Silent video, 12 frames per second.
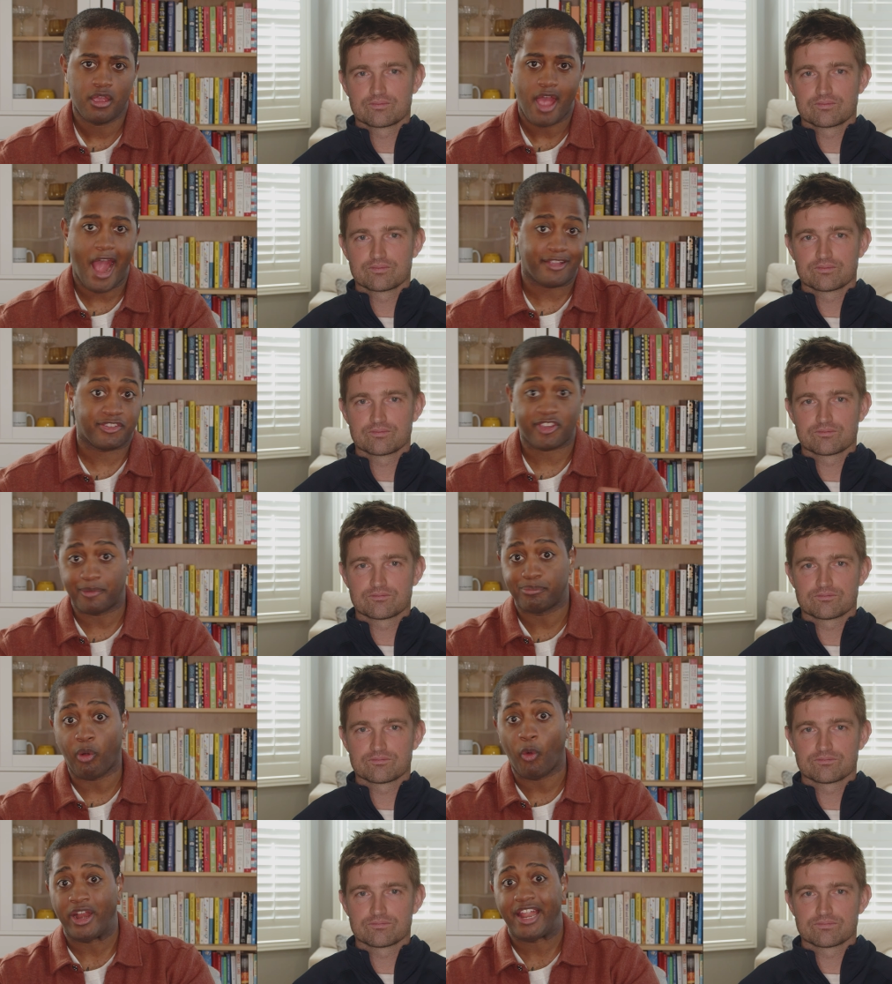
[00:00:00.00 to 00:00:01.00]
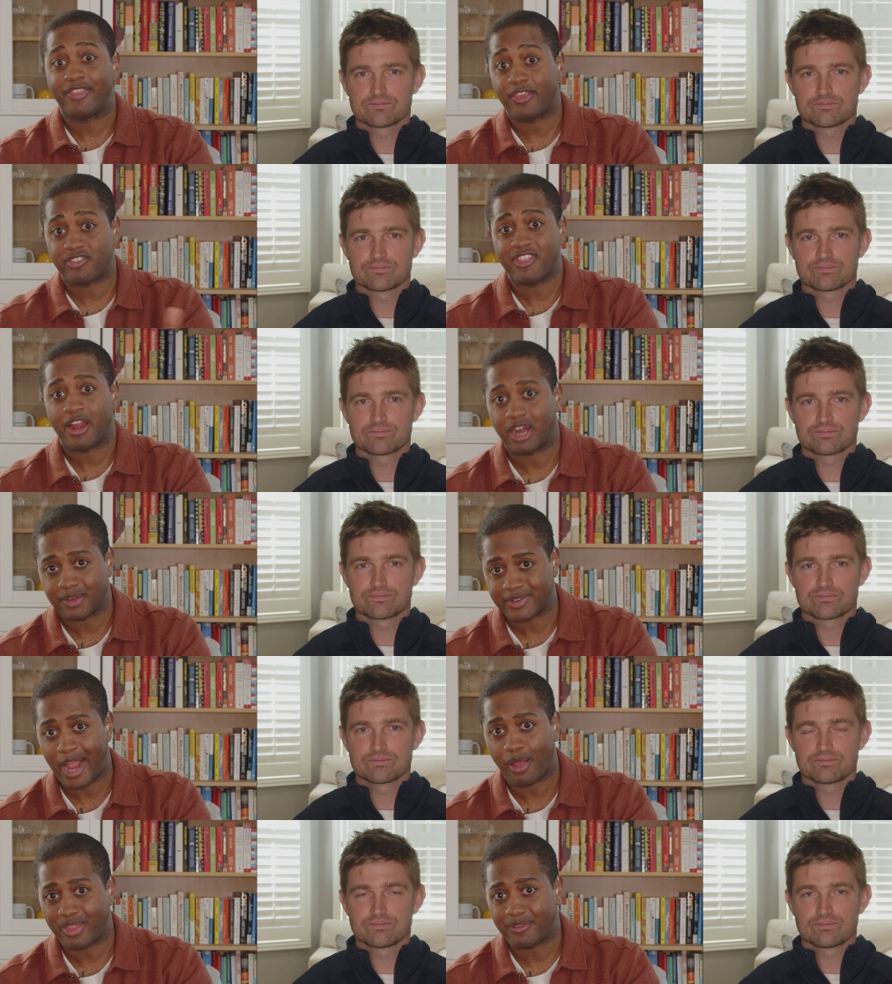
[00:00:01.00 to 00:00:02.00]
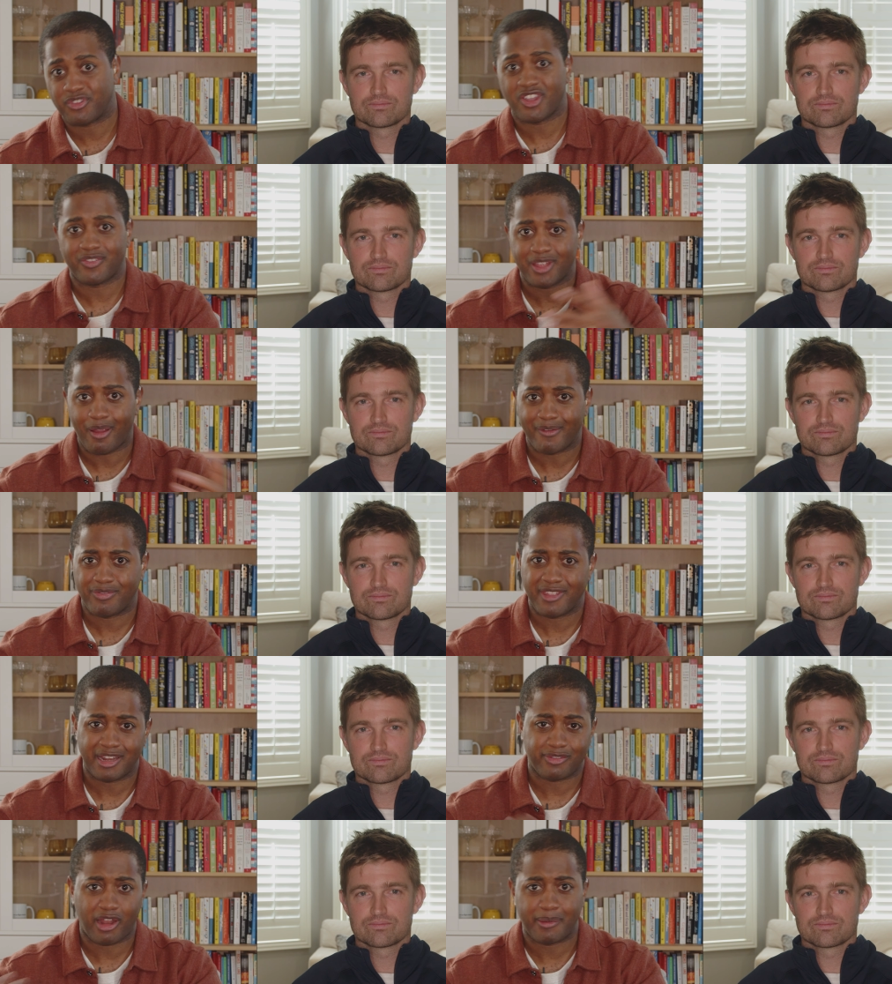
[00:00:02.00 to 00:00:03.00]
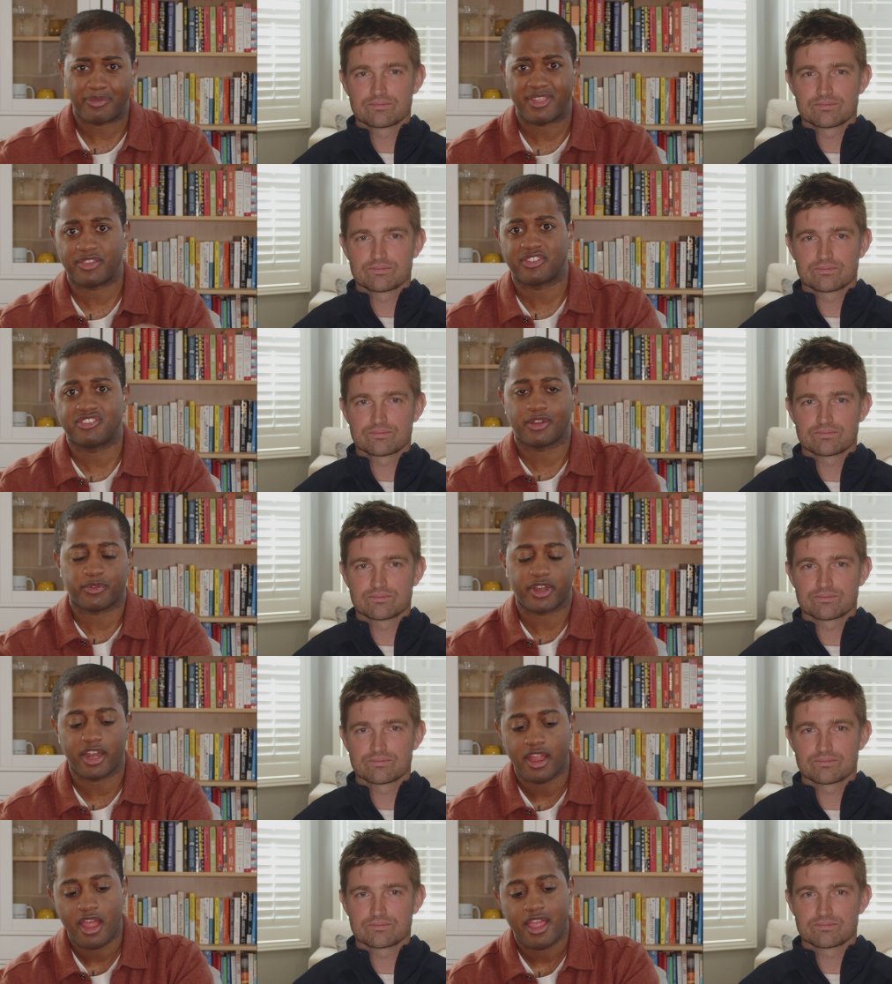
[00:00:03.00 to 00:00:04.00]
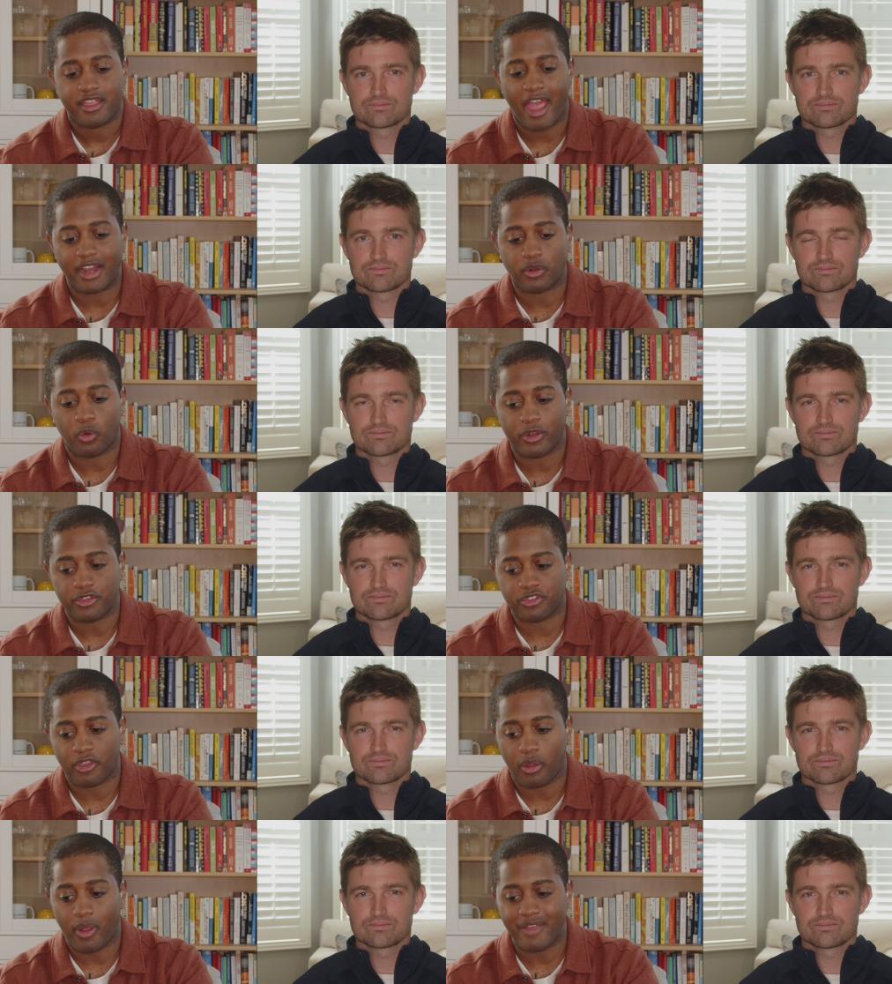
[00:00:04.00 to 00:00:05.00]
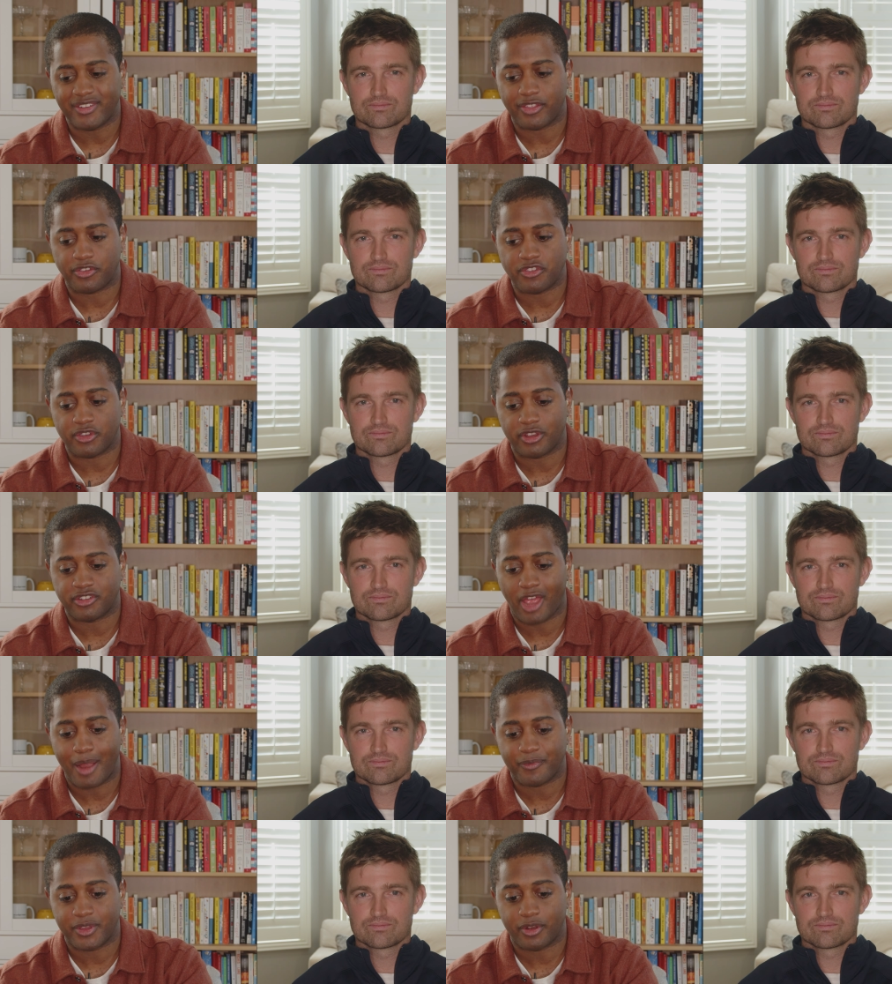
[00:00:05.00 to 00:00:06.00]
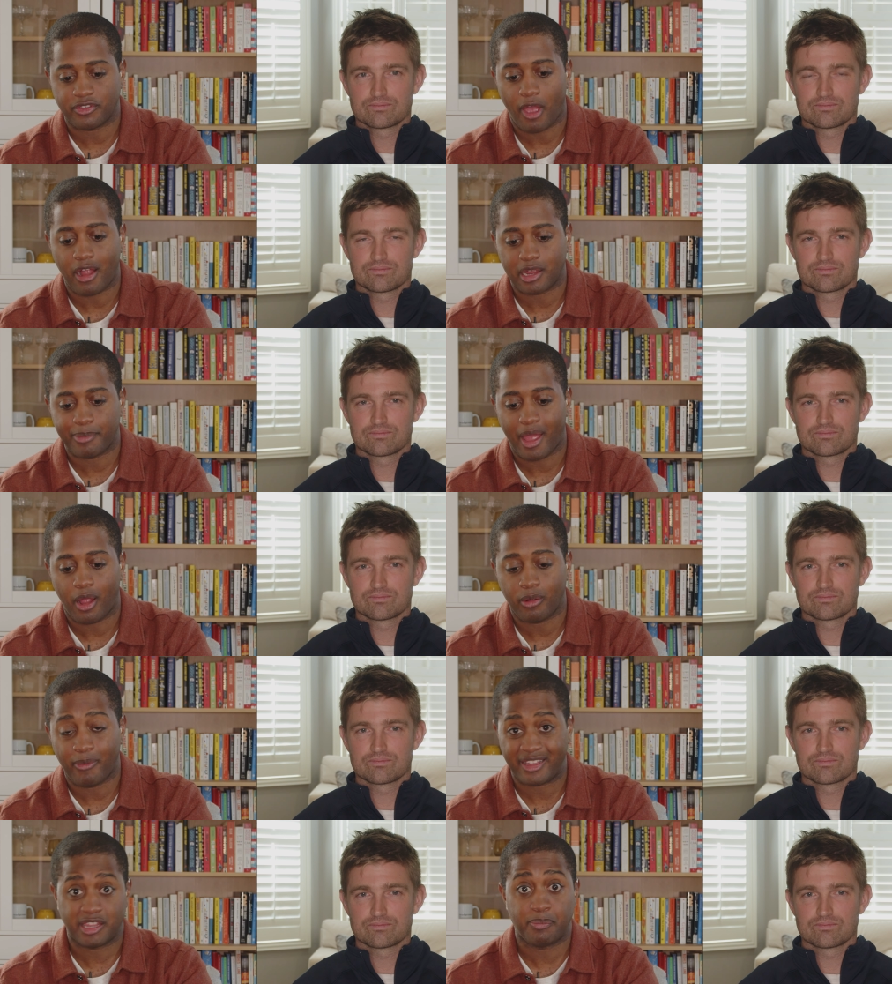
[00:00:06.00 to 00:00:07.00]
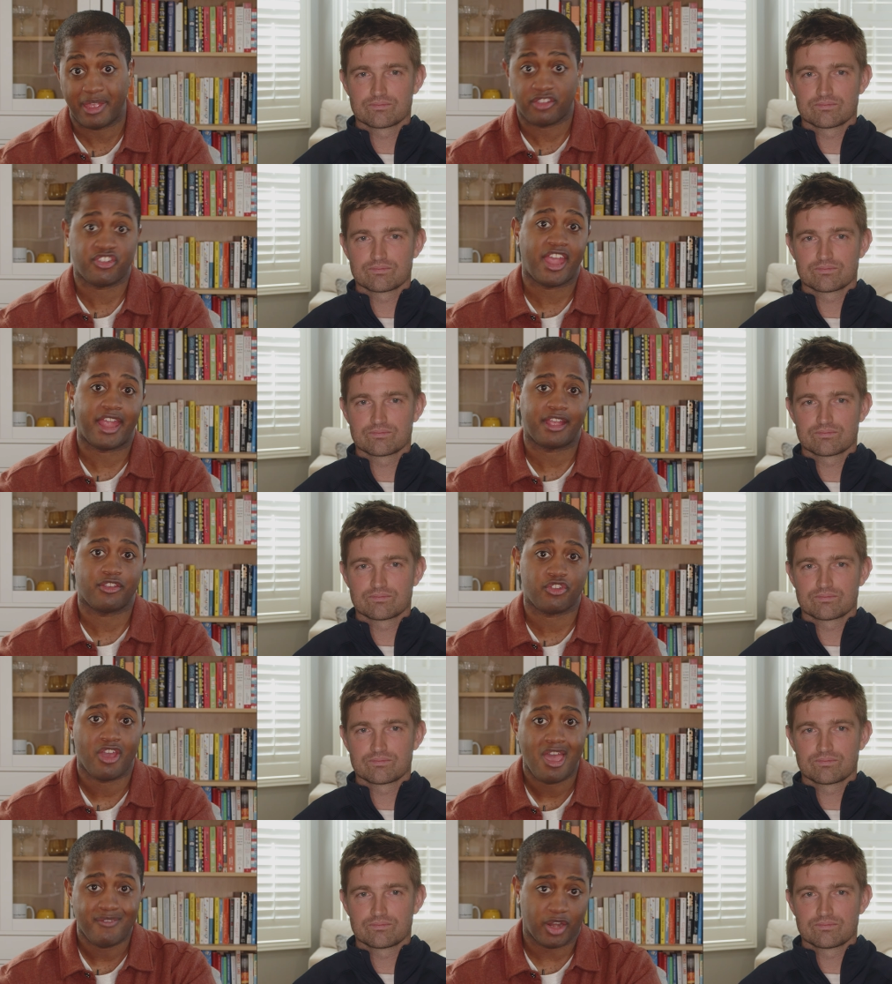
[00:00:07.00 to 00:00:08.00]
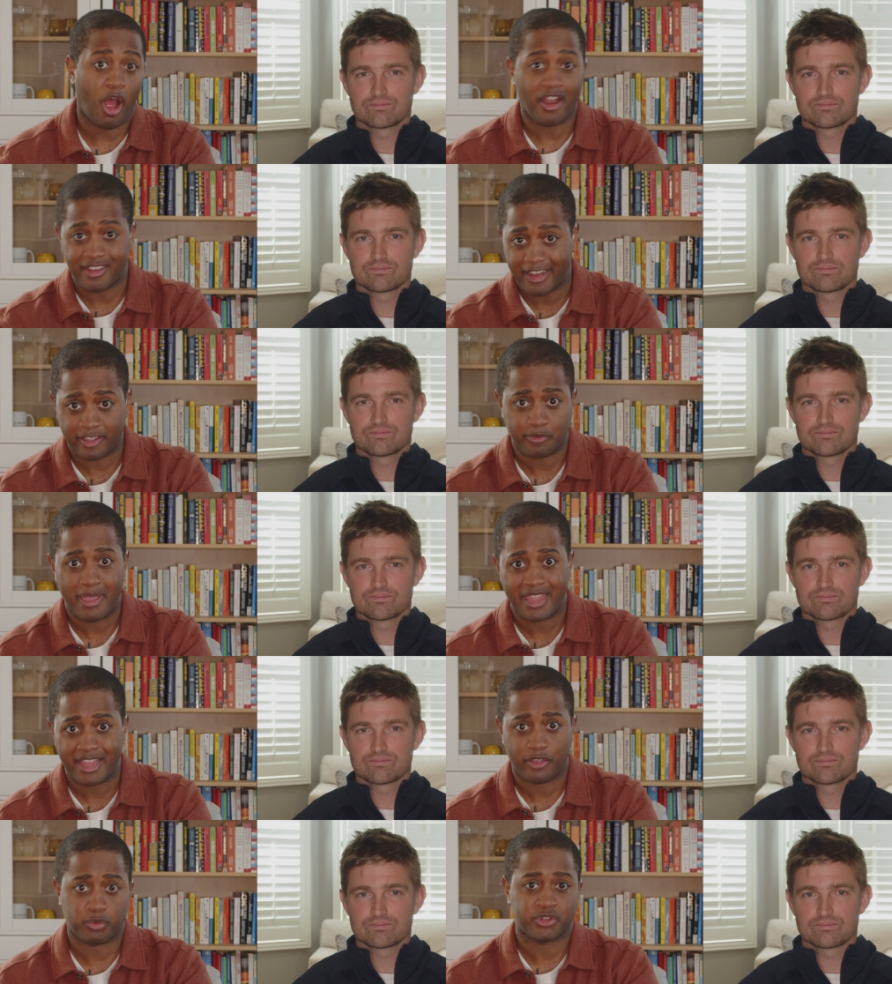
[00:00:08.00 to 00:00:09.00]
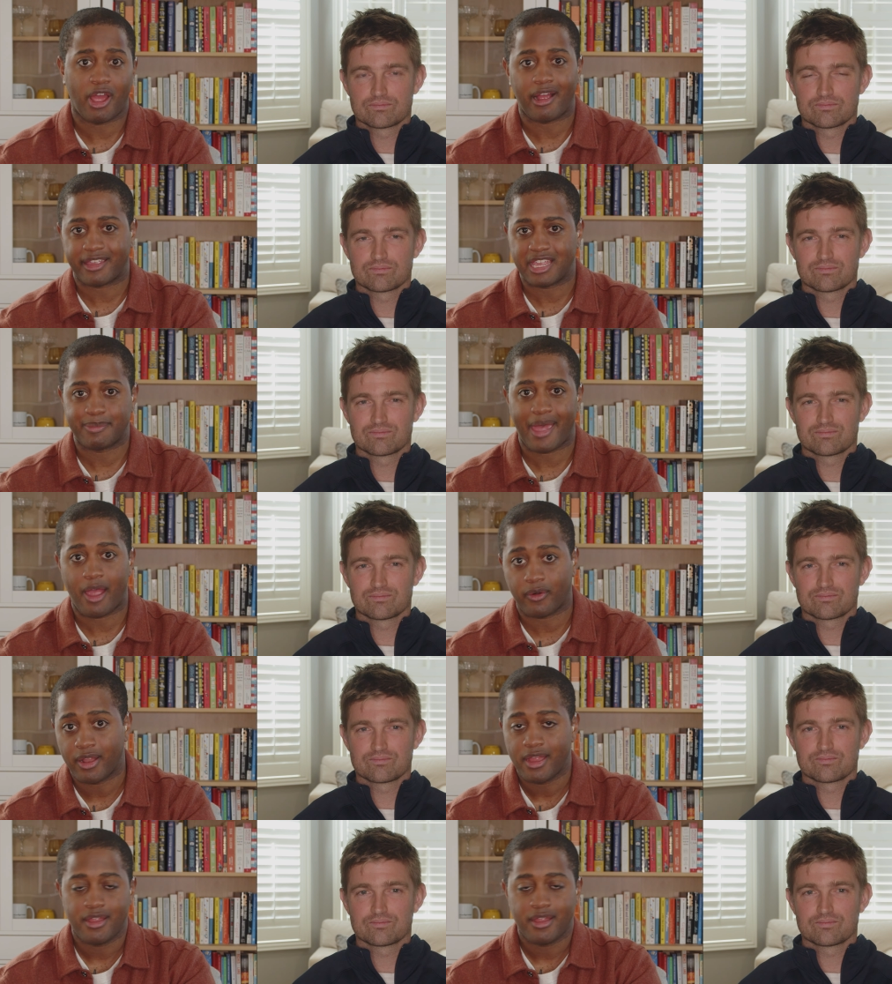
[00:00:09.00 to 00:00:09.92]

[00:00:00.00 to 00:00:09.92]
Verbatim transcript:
Speaker 1: at some point in this narrative and how they've shifted, how they've think, thought about things in different categories. So I think this is a good time for you to talk about like the big change that OnDeck is making because we're talking about